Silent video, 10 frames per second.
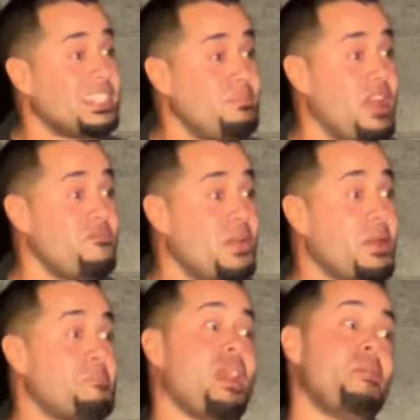place made it
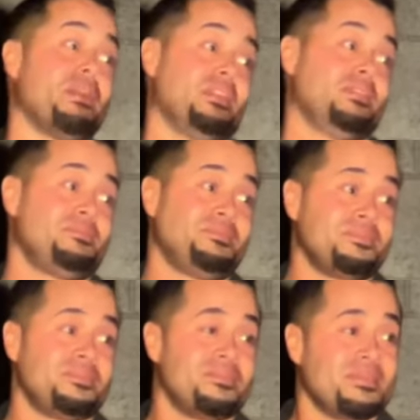very proper.
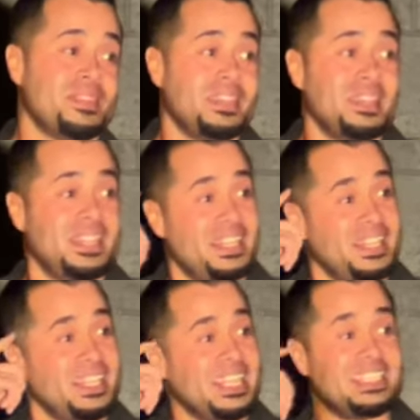
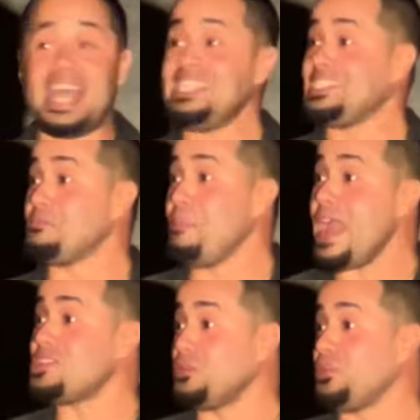Because I
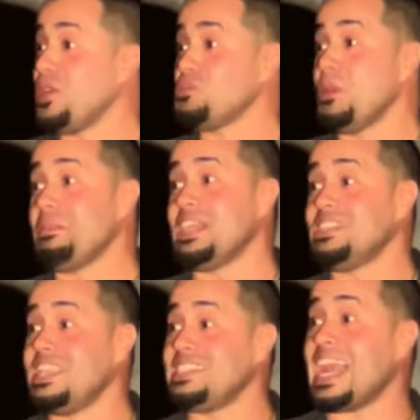smashed the first one
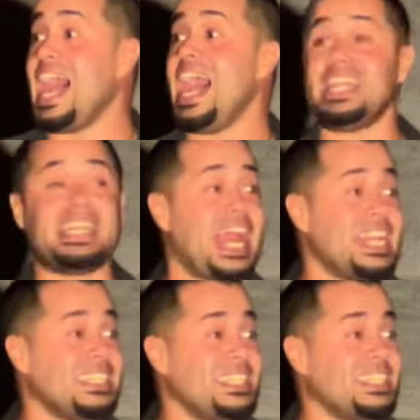because it is a hot
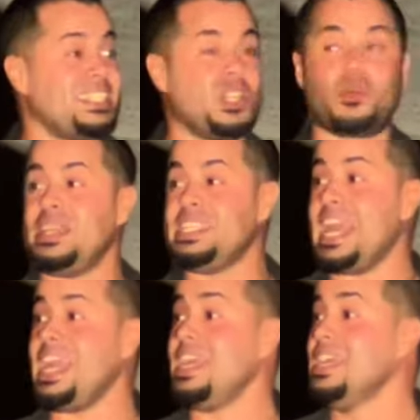96 degree
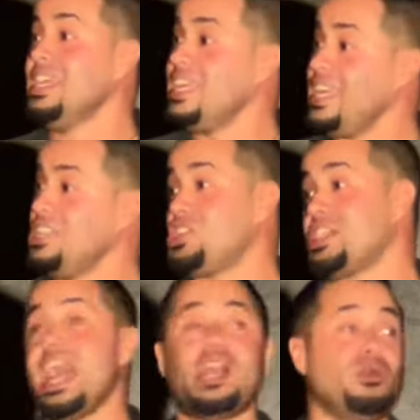day in
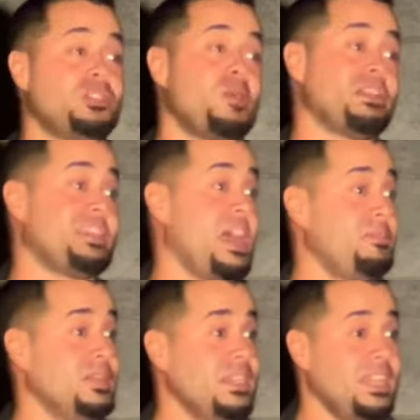Chicago
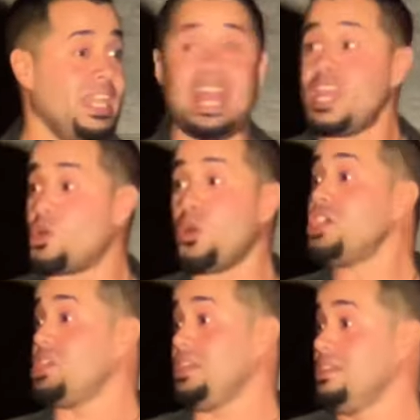summertime. And I
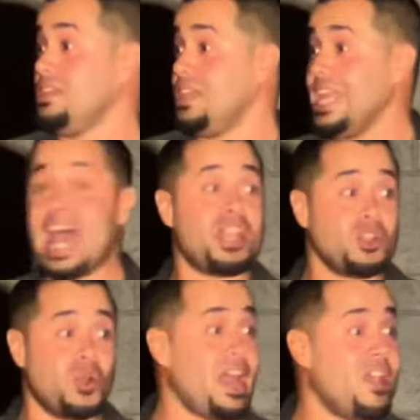crush it. And I
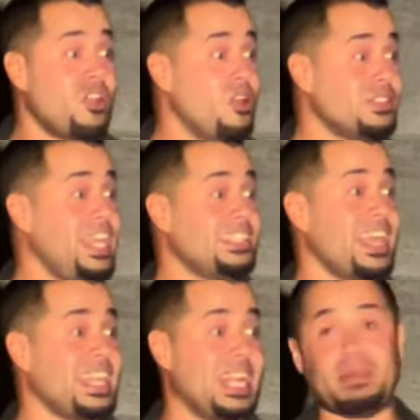don't know what alcohol
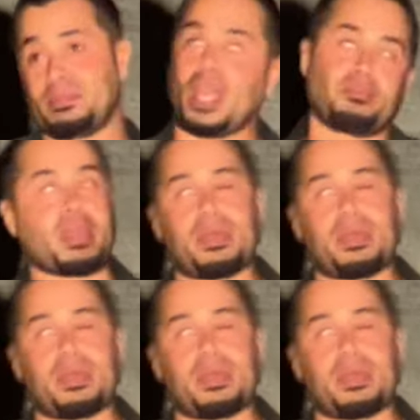tastes like. And I'm like,